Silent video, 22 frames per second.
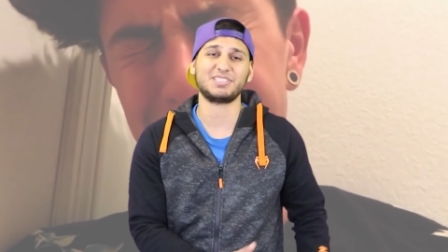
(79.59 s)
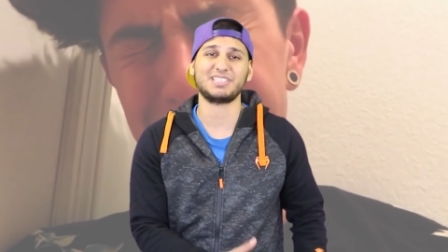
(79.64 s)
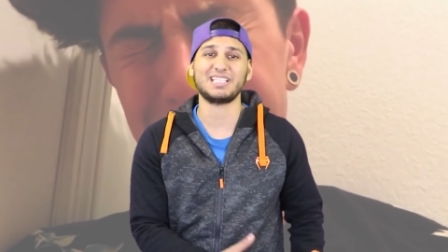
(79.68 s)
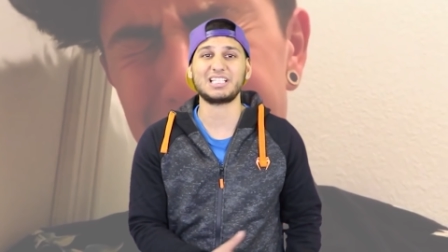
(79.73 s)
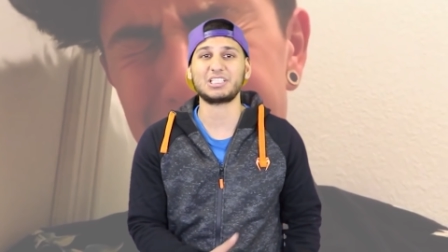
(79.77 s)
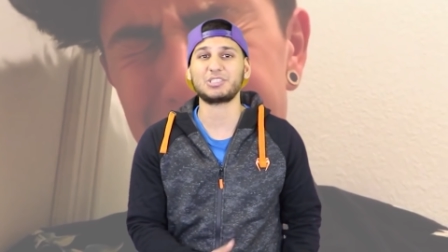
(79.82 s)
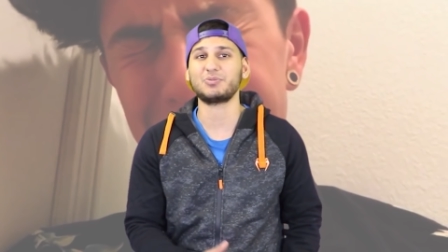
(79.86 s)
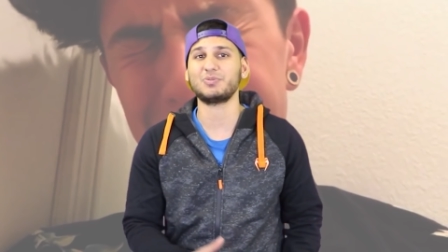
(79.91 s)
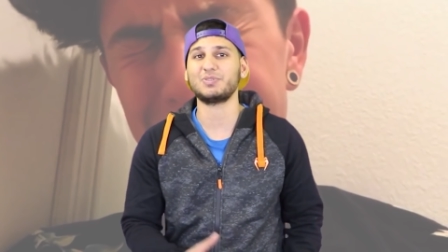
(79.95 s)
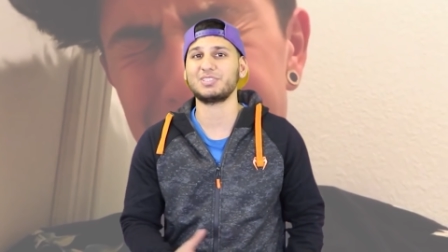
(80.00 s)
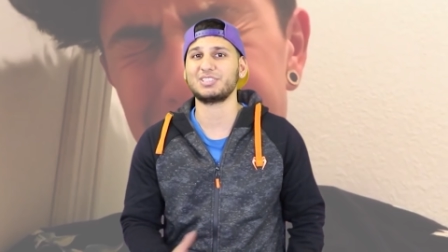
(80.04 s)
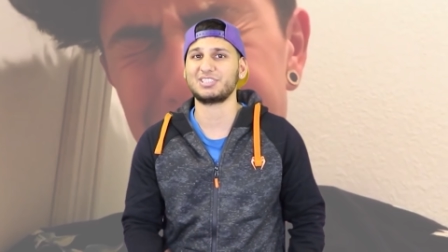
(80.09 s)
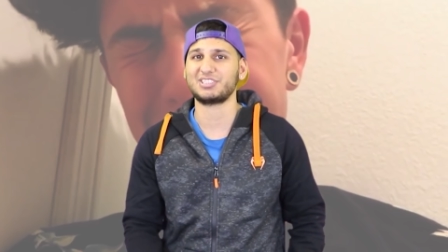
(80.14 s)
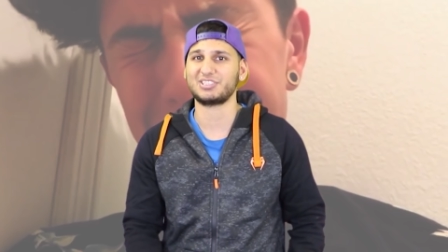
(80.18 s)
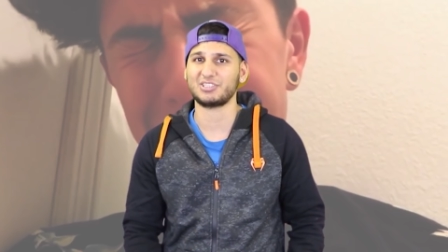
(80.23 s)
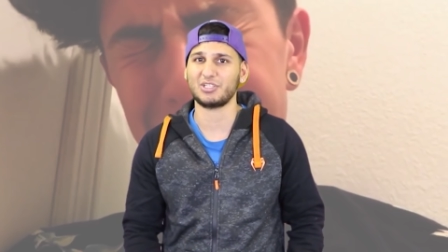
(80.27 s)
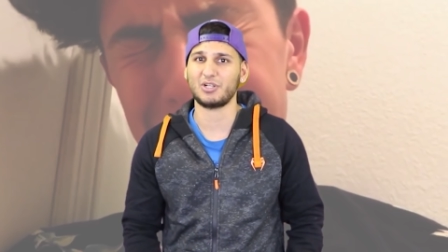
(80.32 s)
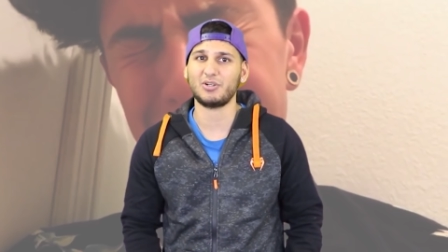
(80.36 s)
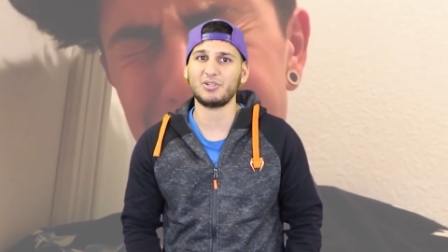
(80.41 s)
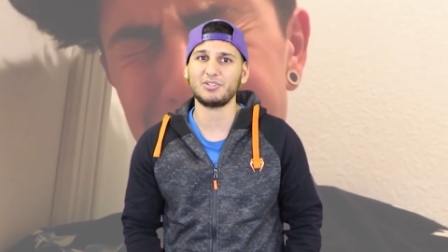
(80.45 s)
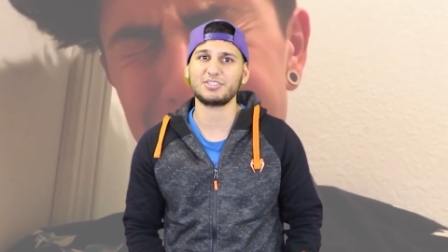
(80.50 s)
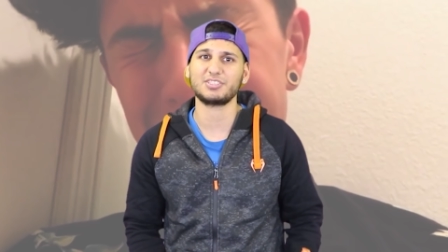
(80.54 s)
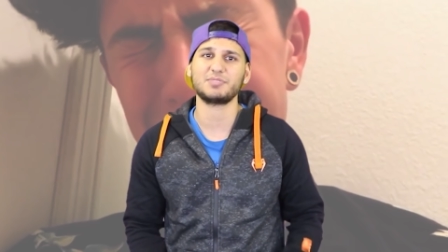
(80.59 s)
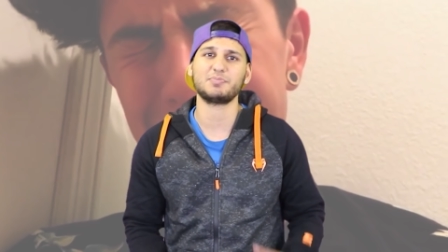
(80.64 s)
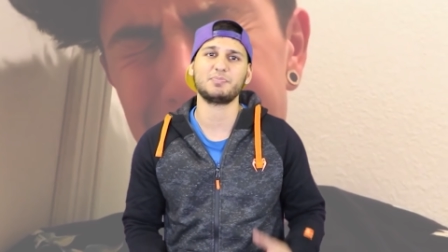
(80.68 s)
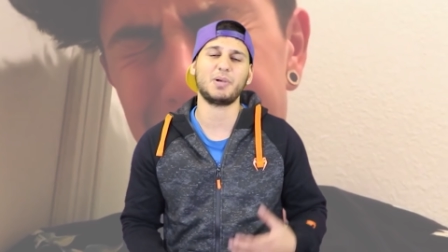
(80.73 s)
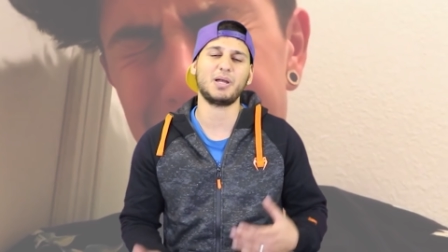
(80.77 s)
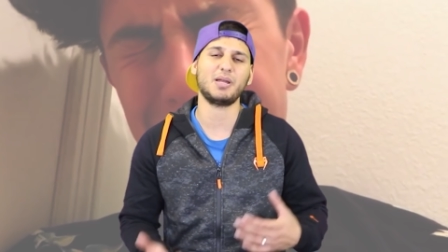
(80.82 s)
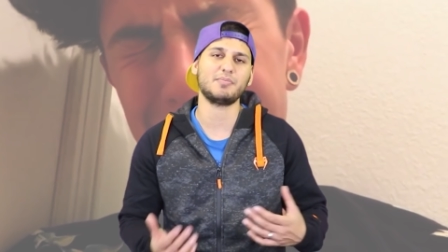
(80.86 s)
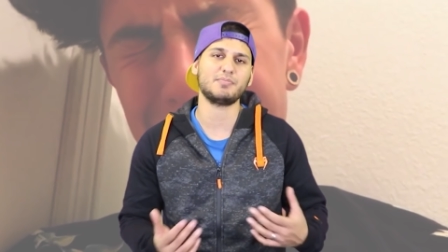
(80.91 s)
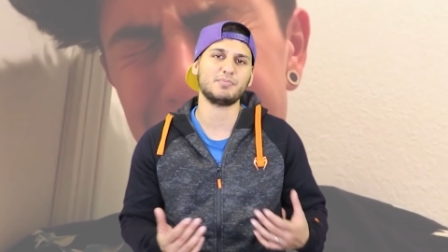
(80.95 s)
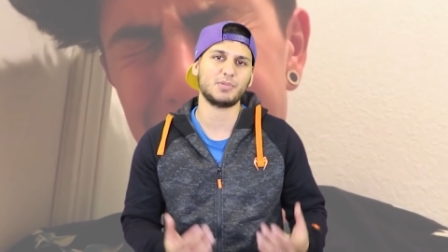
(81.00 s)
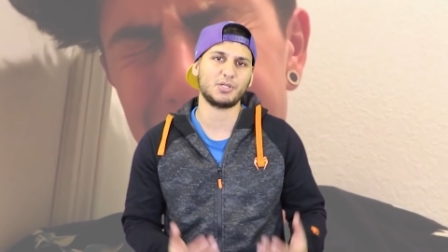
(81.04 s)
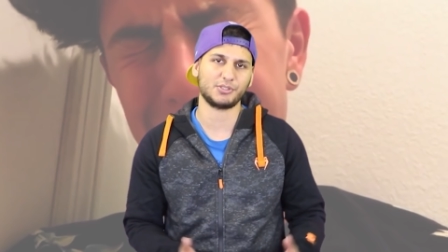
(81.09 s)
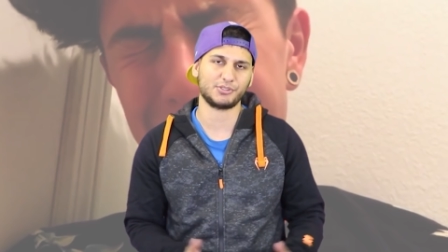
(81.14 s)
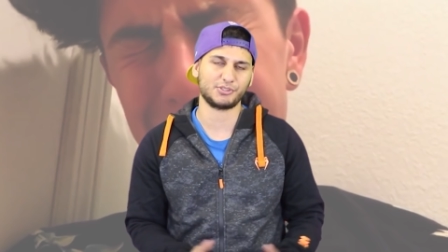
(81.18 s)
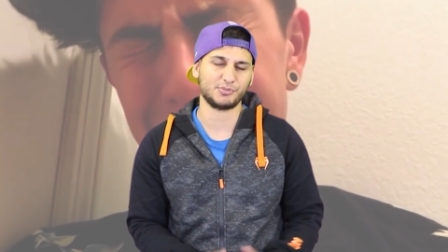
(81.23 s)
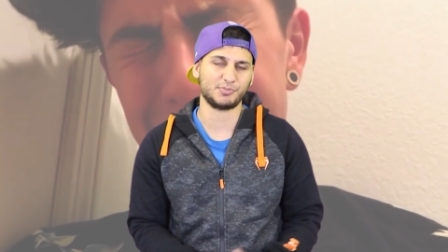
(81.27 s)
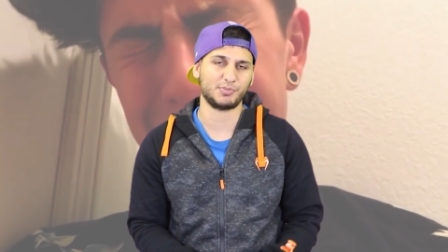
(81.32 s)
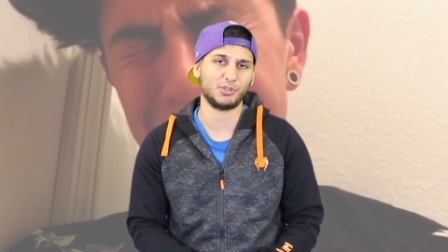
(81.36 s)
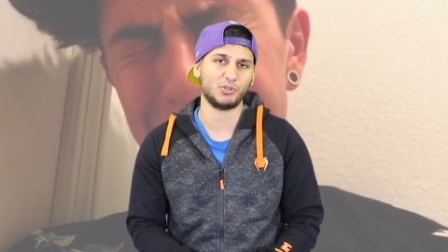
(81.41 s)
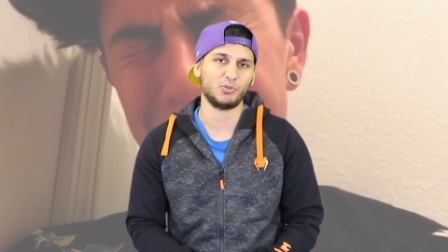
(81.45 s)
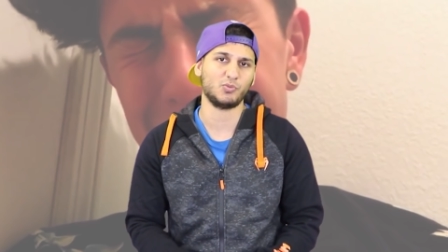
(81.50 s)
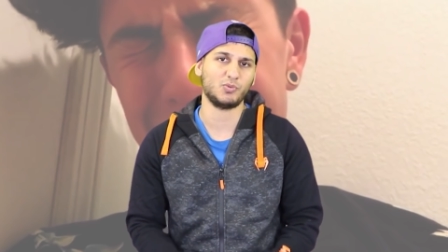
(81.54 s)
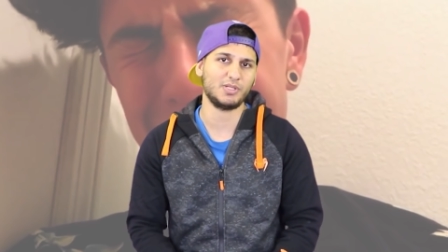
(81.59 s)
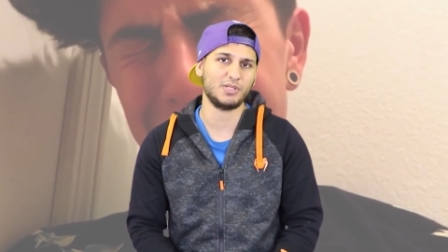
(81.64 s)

sexual assaults by multiple